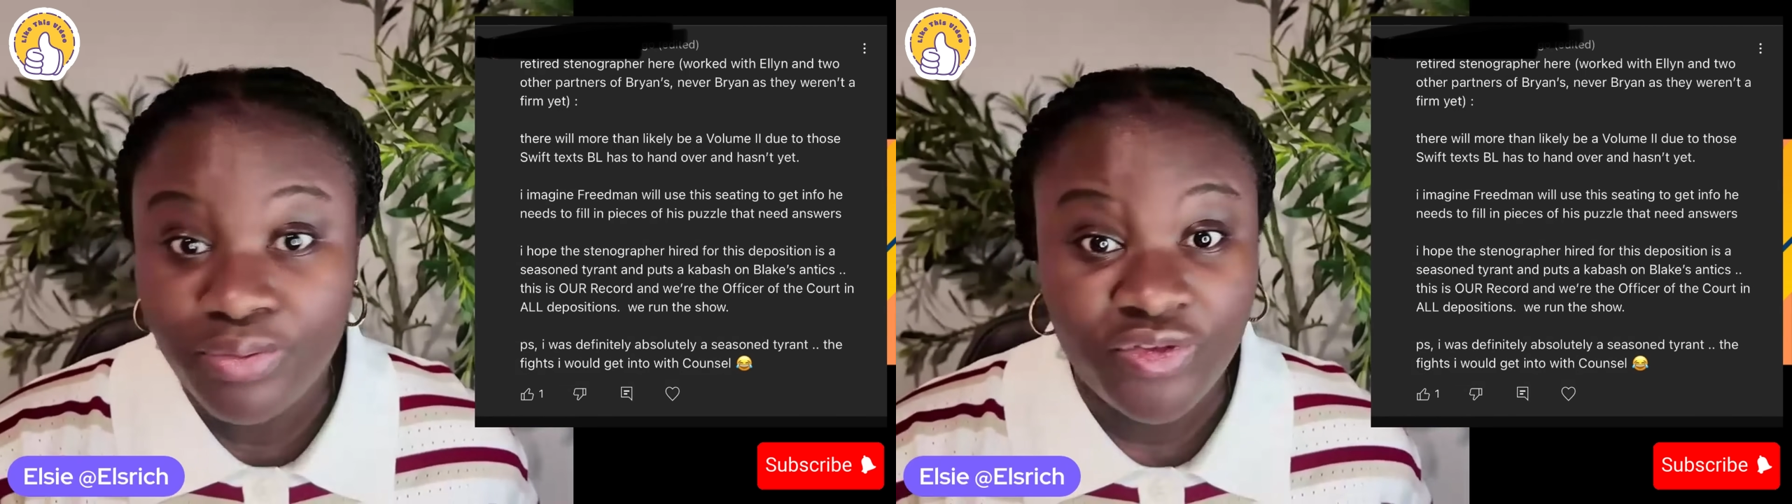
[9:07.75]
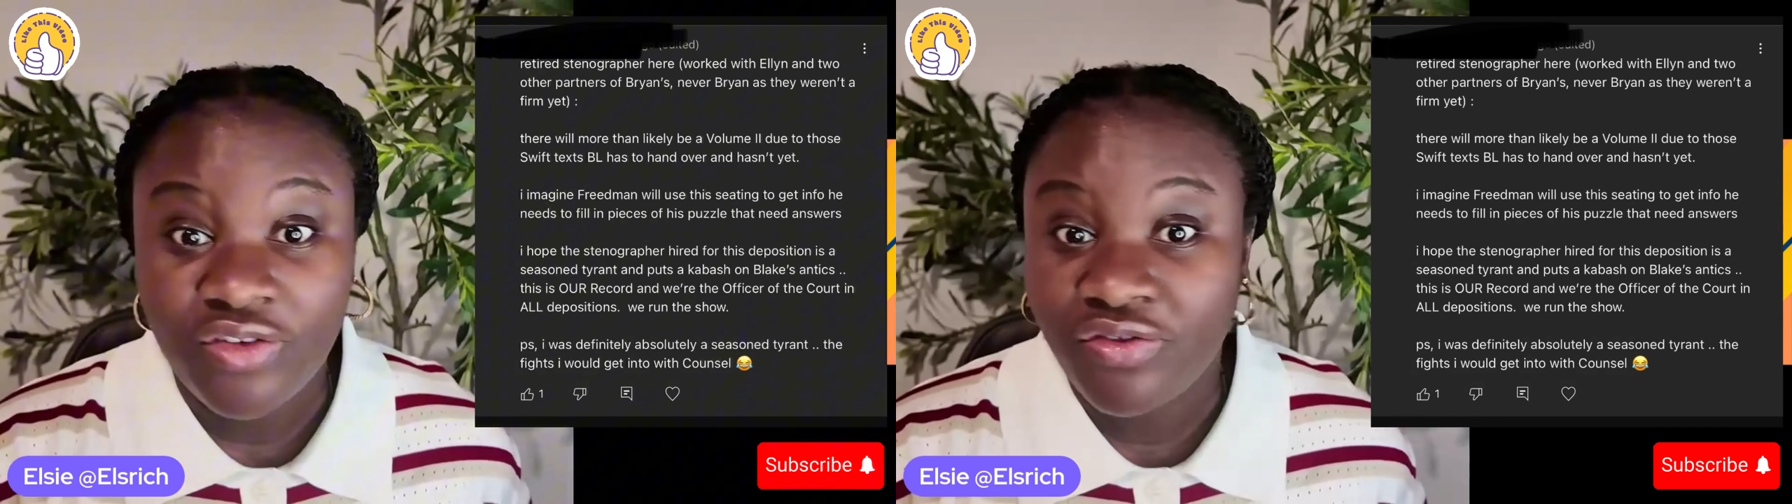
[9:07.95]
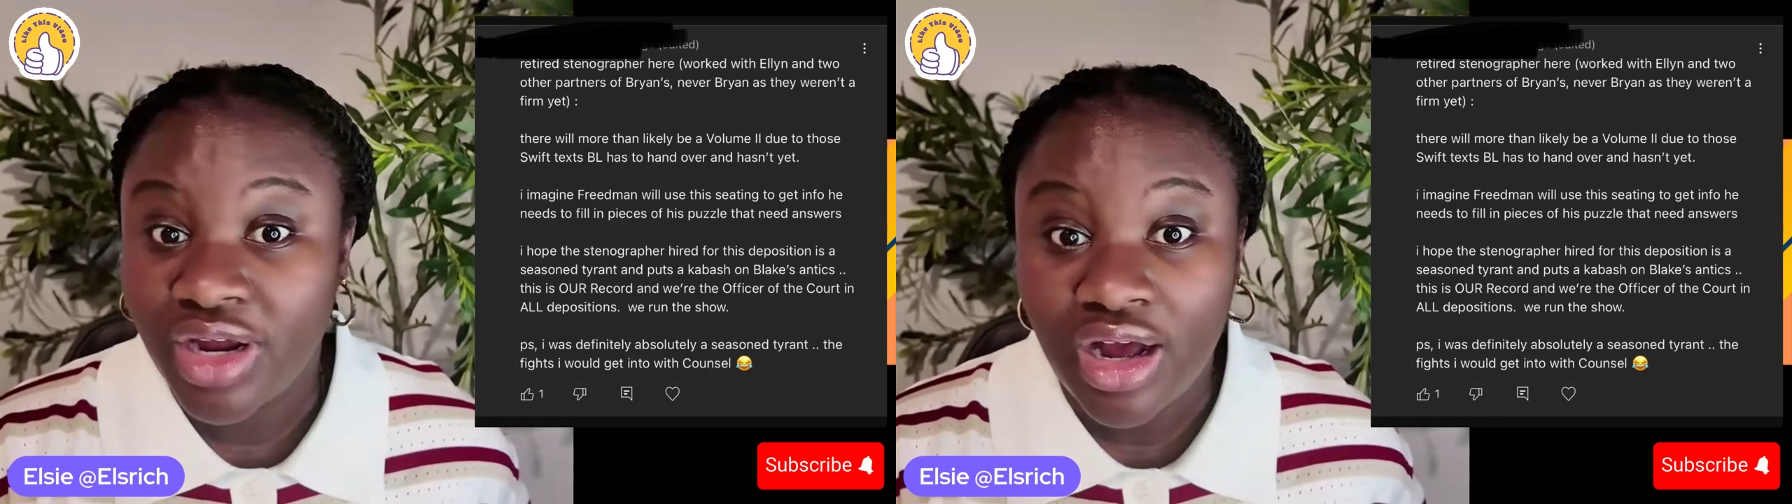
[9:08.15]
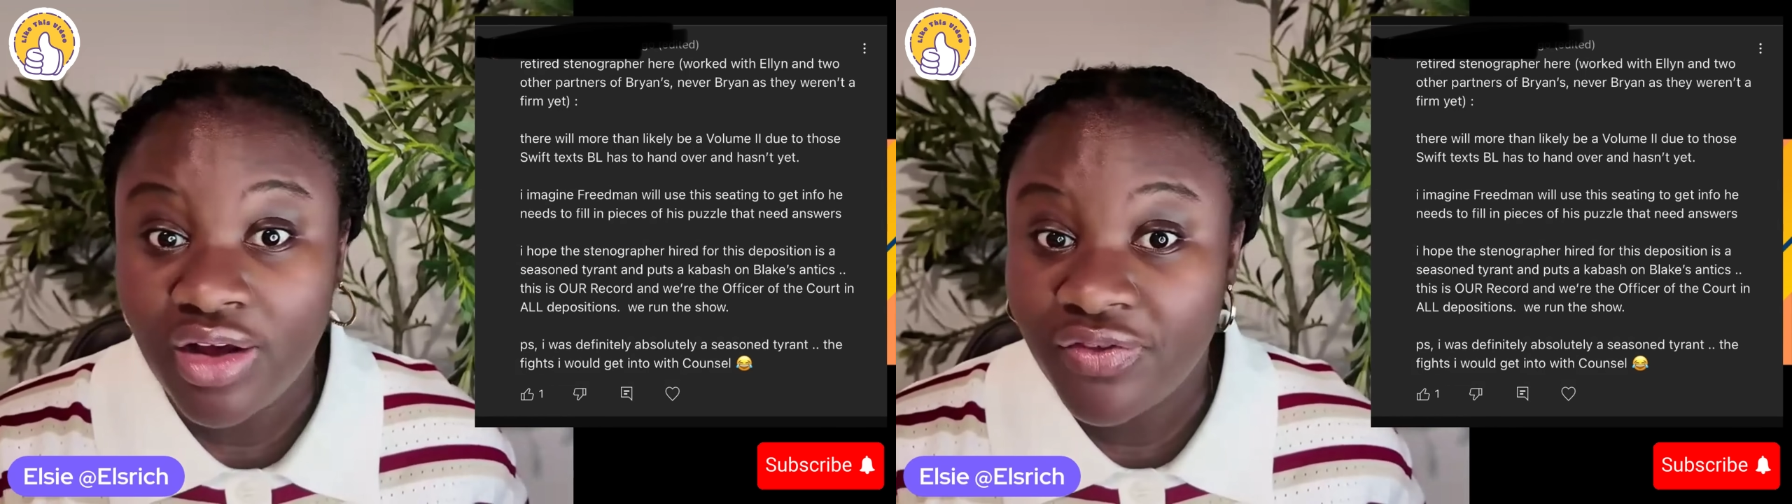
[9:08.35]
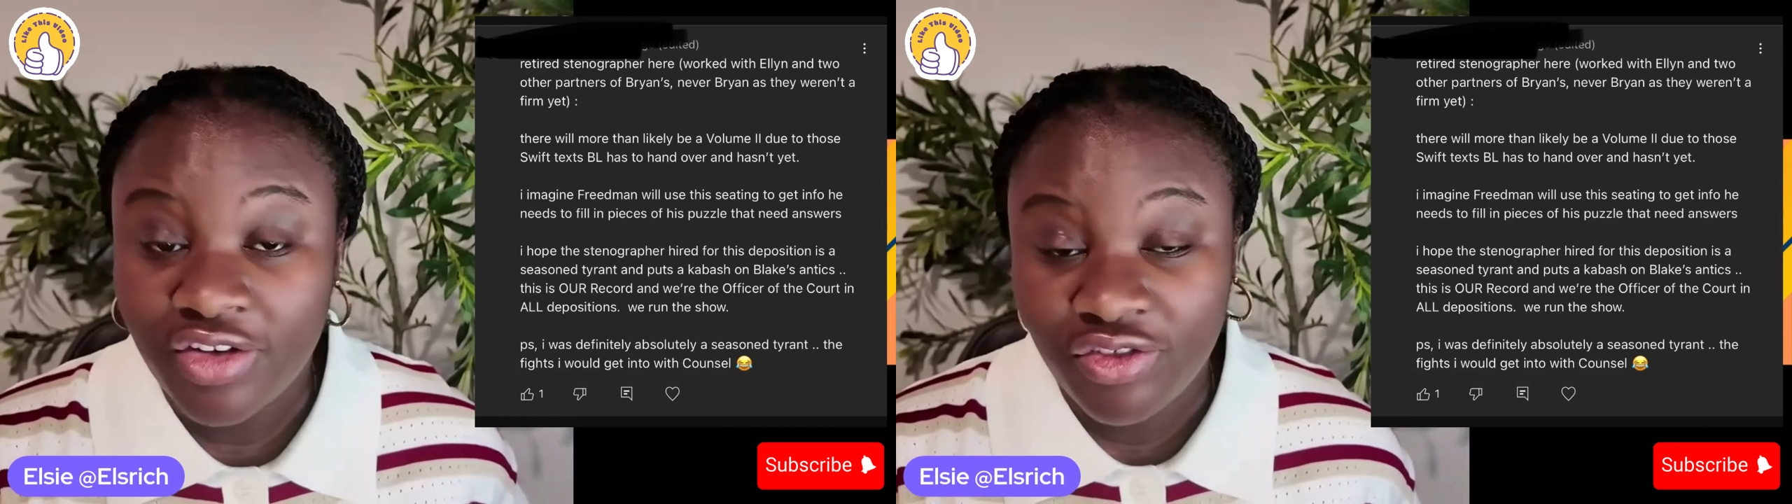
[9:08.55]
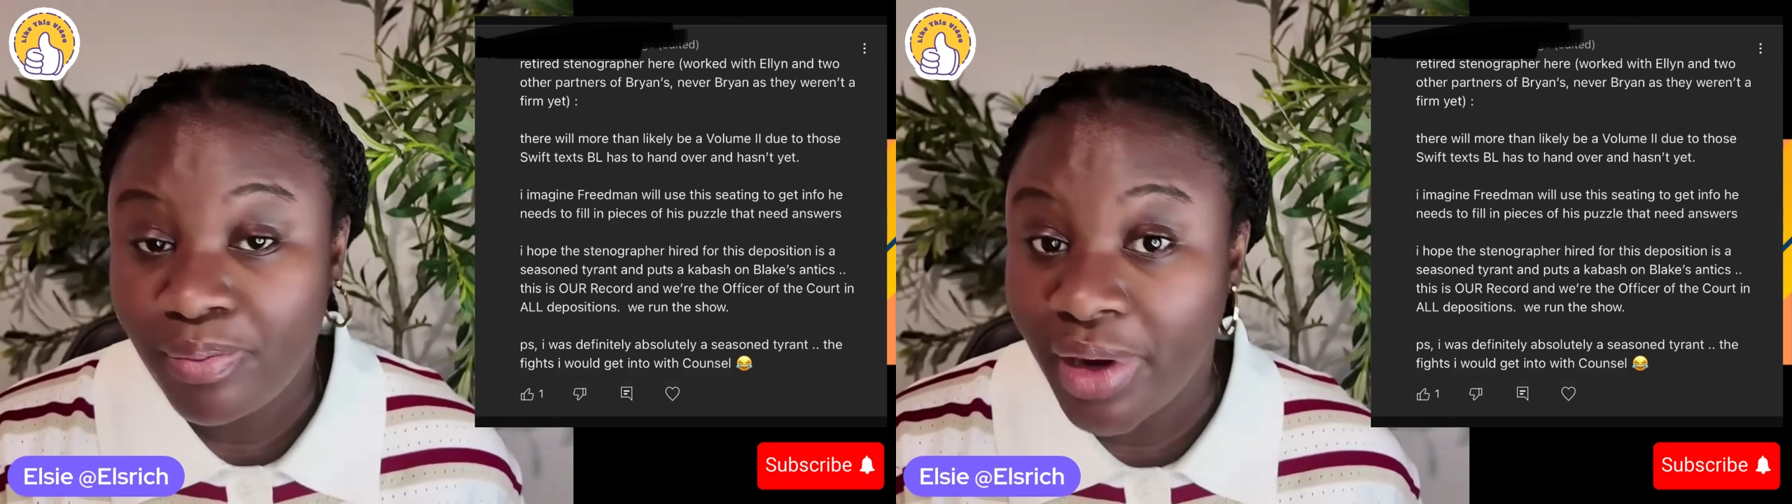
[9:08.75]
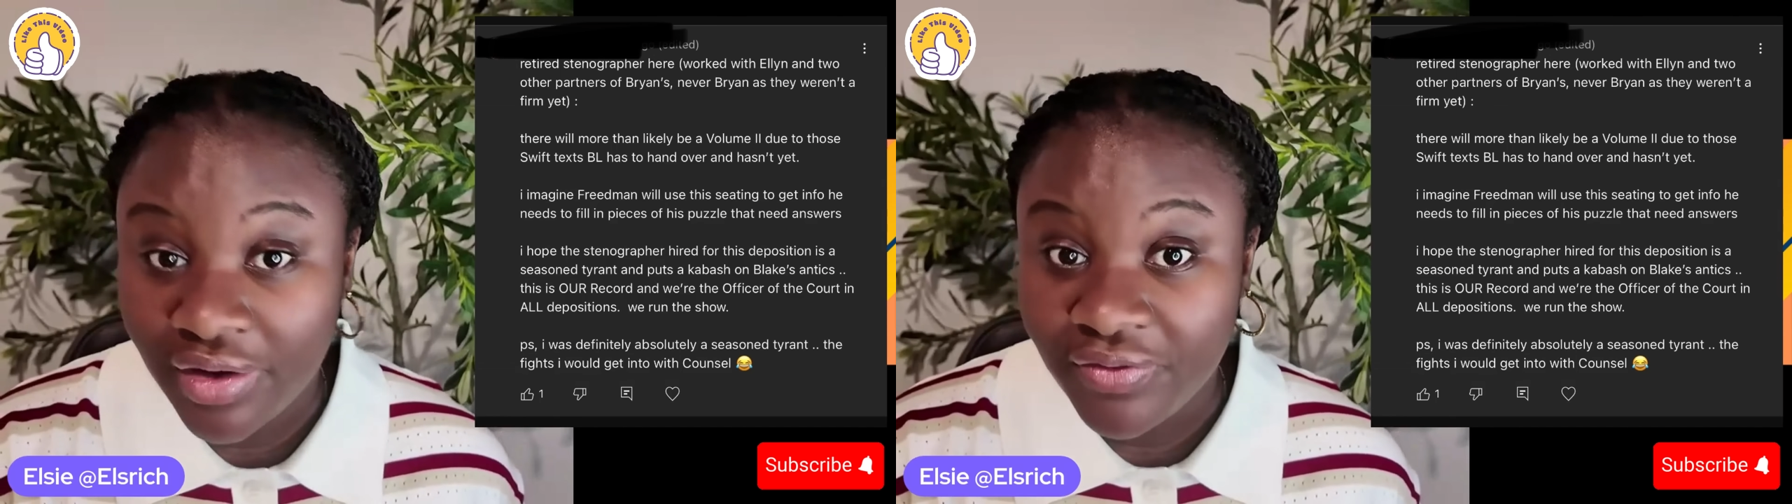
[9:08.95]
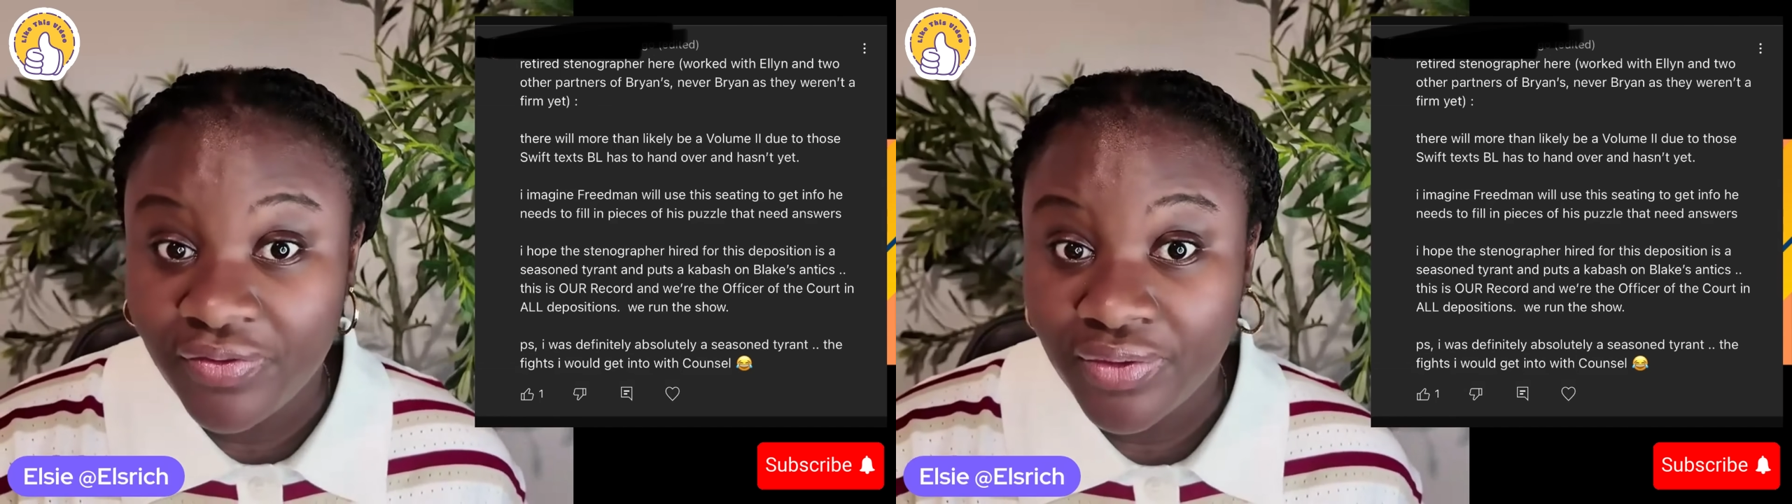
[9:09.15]
every huff, every
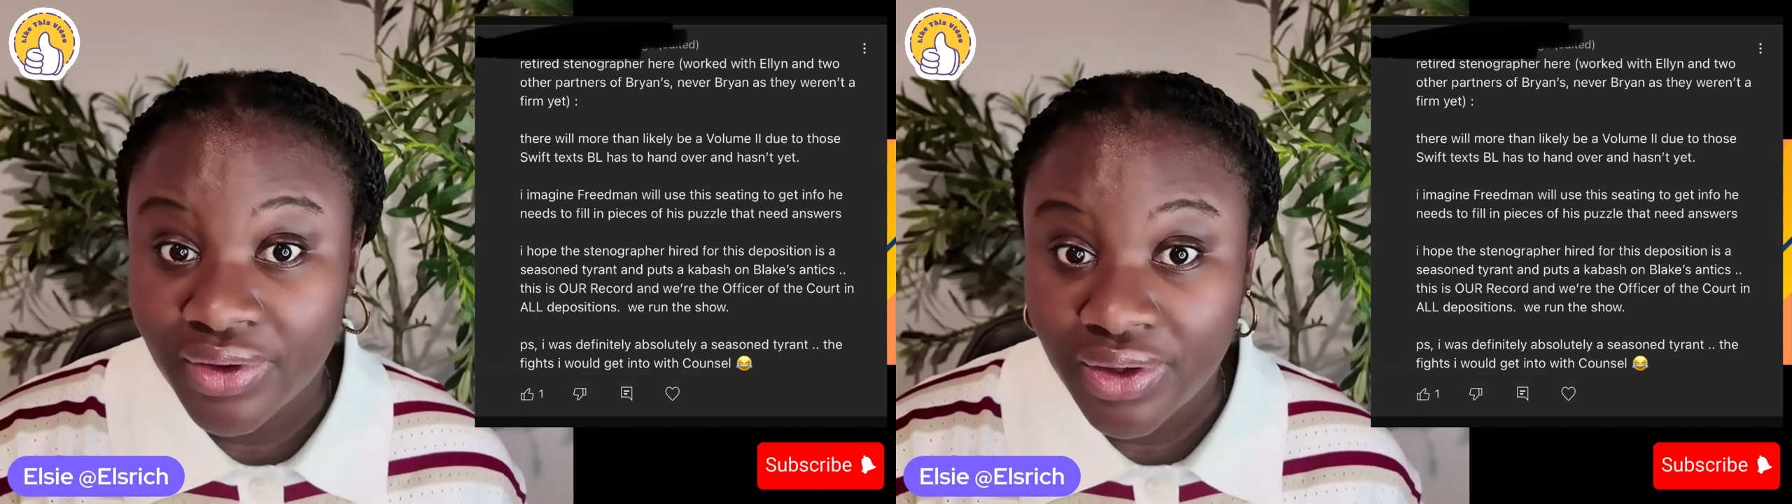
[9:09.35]
puff